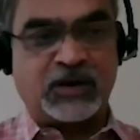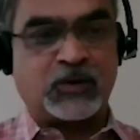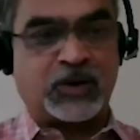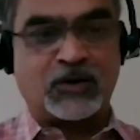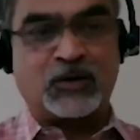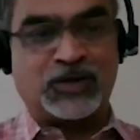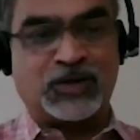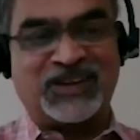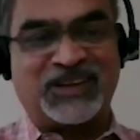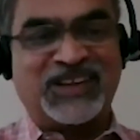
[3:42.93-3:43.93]
You can go to
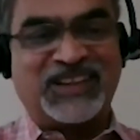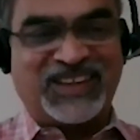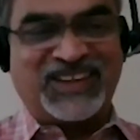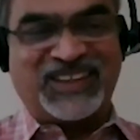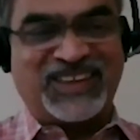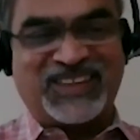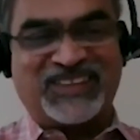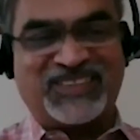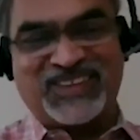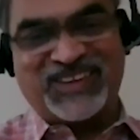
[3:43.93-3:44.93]

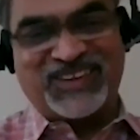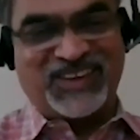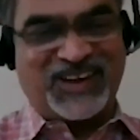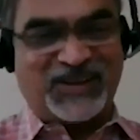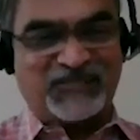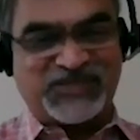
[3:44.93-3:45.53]
the